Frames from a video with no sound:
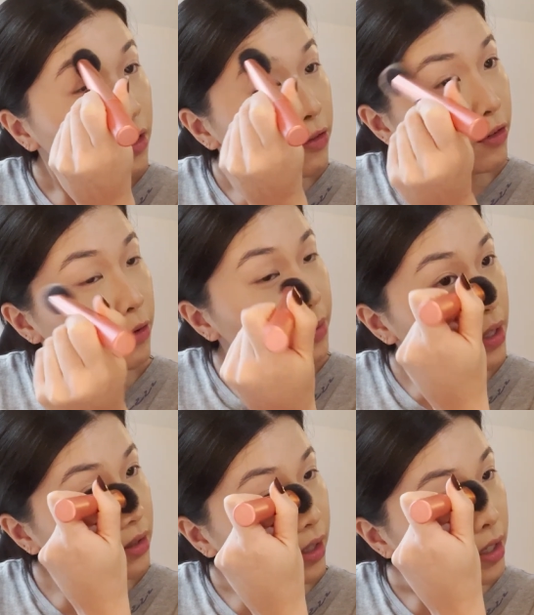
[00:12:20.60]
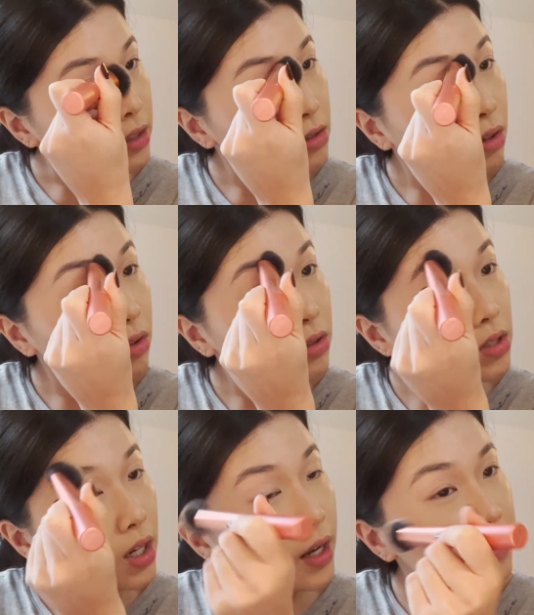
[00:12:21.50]
for being late all the
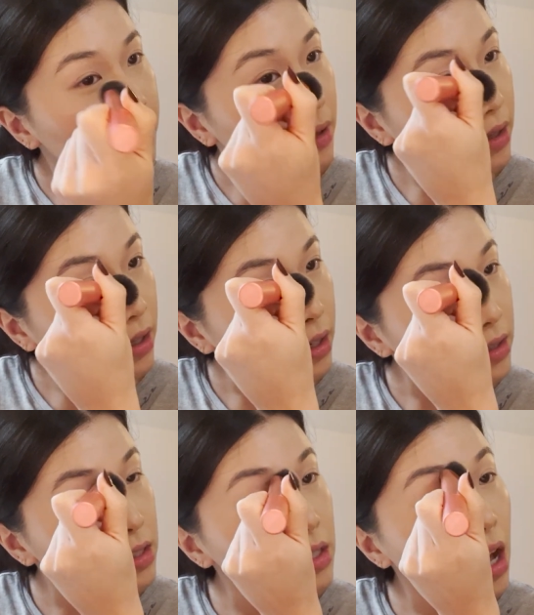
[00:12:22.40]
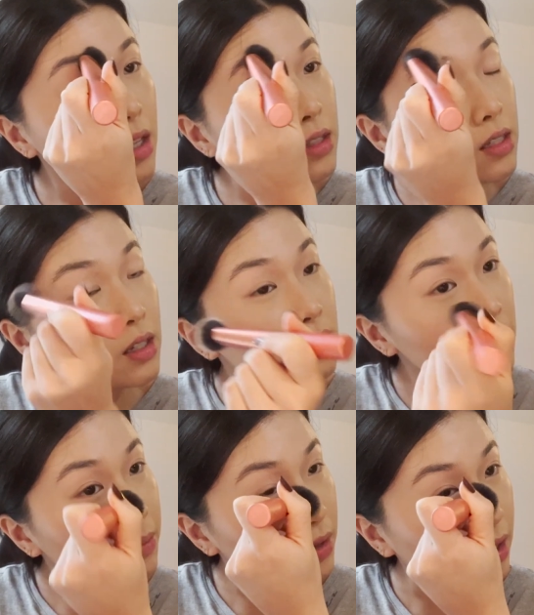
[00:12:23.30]
time. And it's not
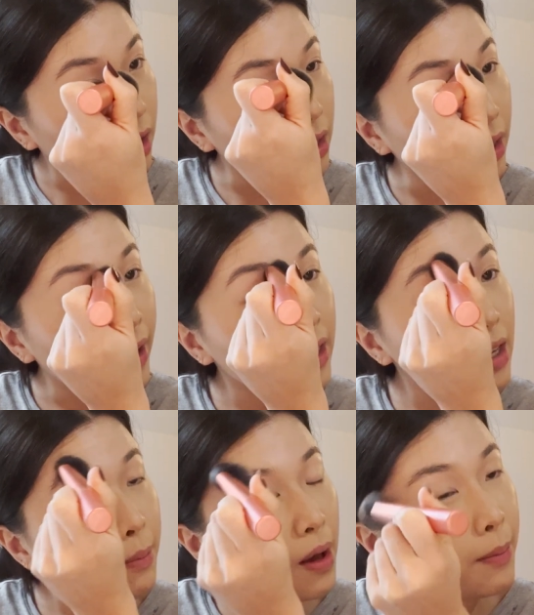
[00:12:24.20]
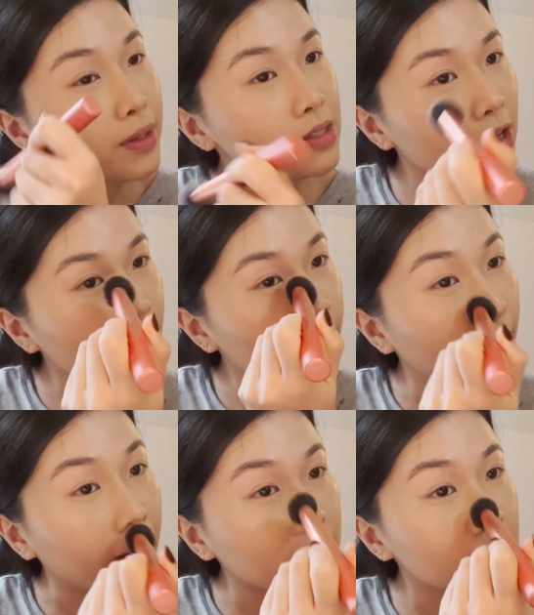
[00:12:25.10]
something that I like about myself,
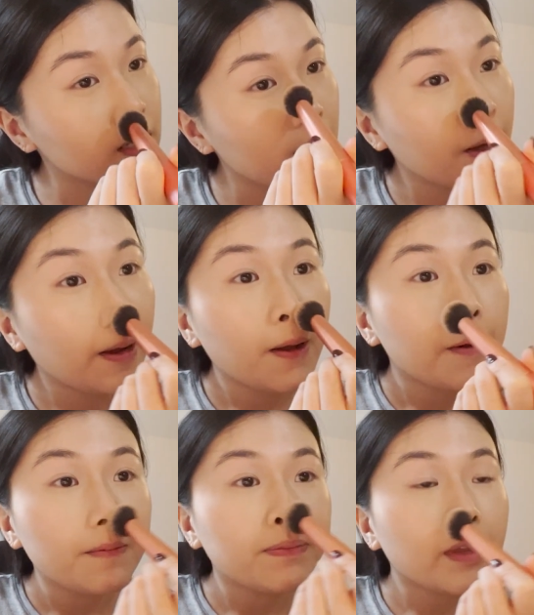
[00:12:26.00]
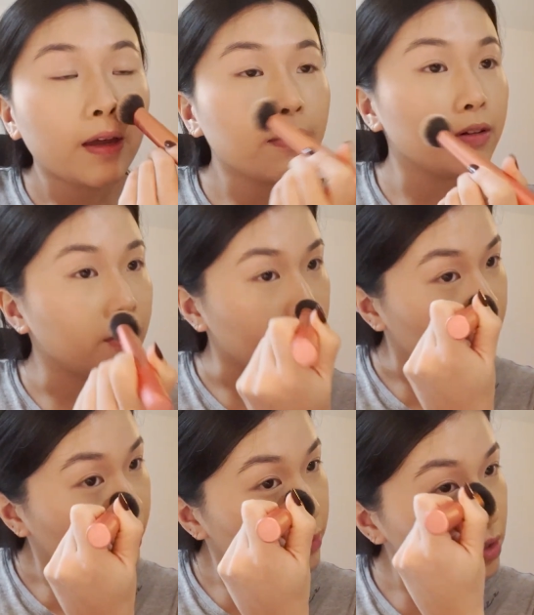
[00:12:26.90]
but I don't
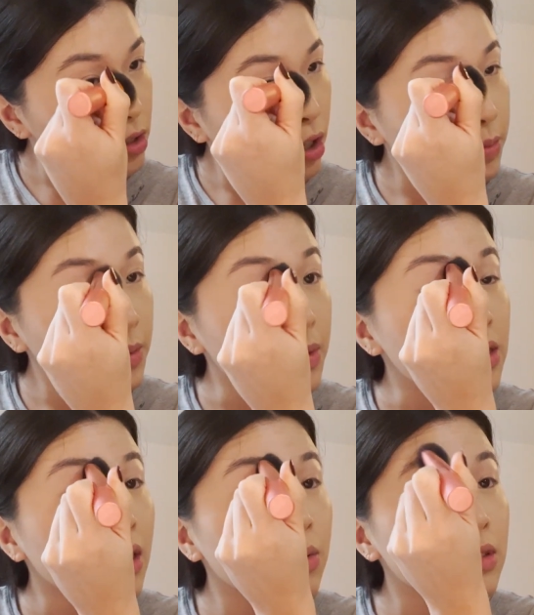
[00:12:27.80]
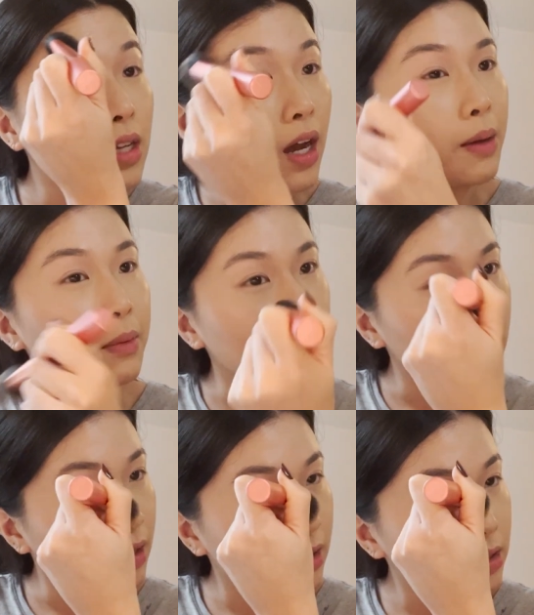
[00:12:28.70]
know. I'm just too optimistic with time, I
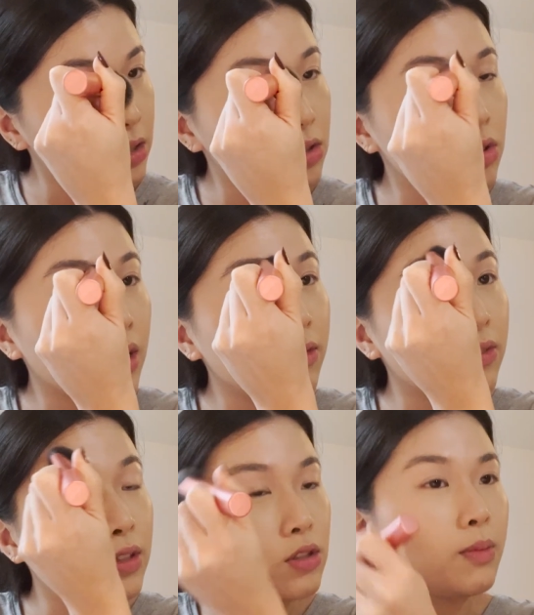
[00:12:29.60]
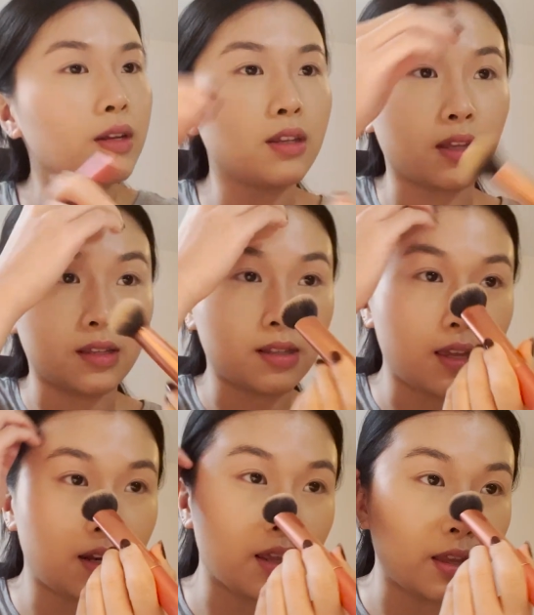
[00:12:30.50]
think. I just try and fit too many things
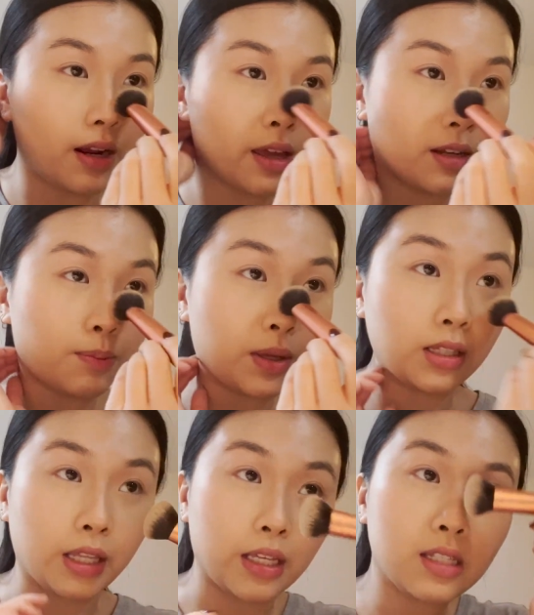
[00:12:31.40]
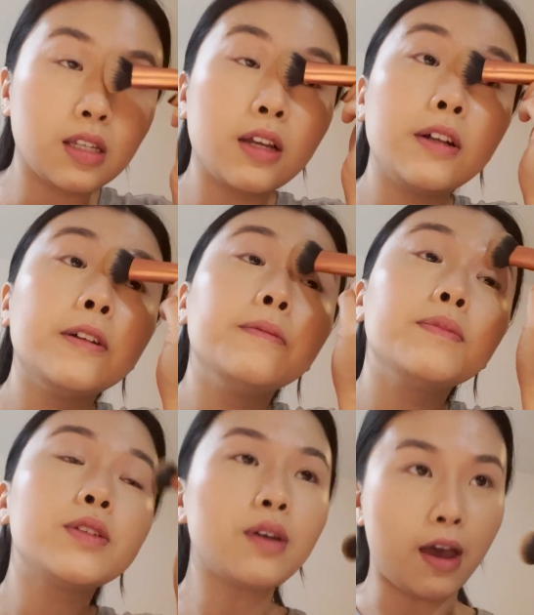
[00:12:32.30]
in and then I end up being late
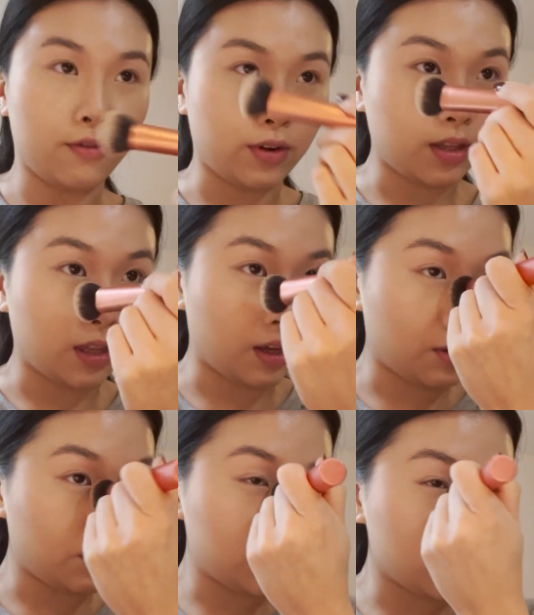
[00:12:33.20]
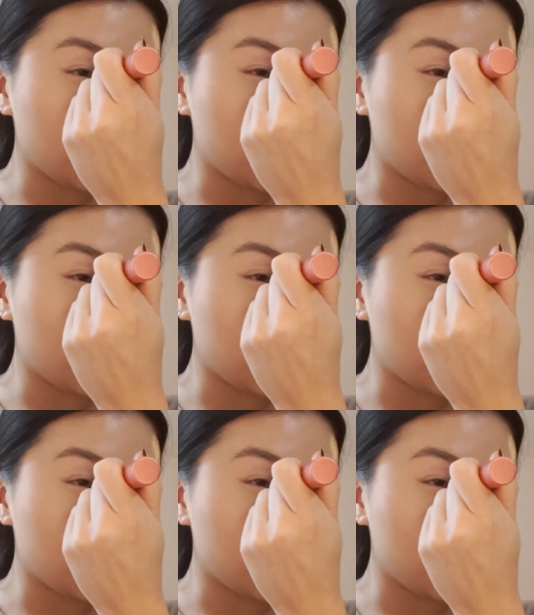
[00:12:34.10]
to everything, which is